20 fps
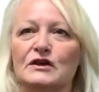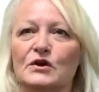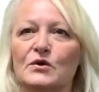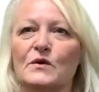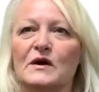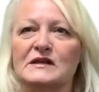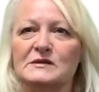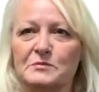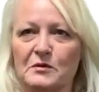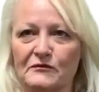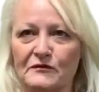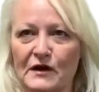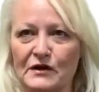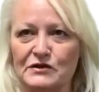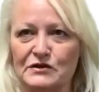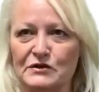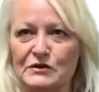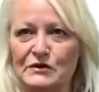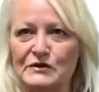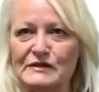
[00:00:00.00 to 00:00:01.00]
US
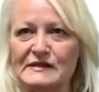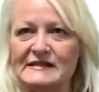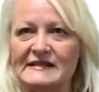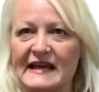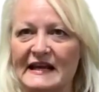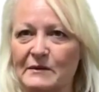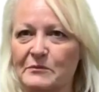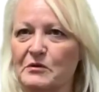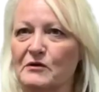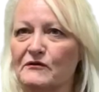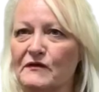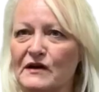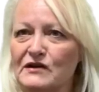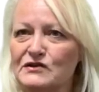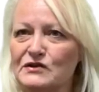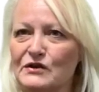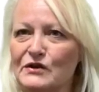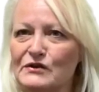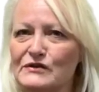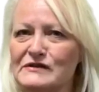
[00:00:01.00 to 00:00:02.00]
professionals, data
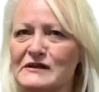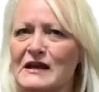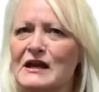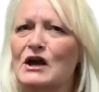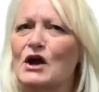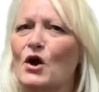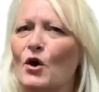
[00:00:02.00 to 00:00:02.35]
professionals,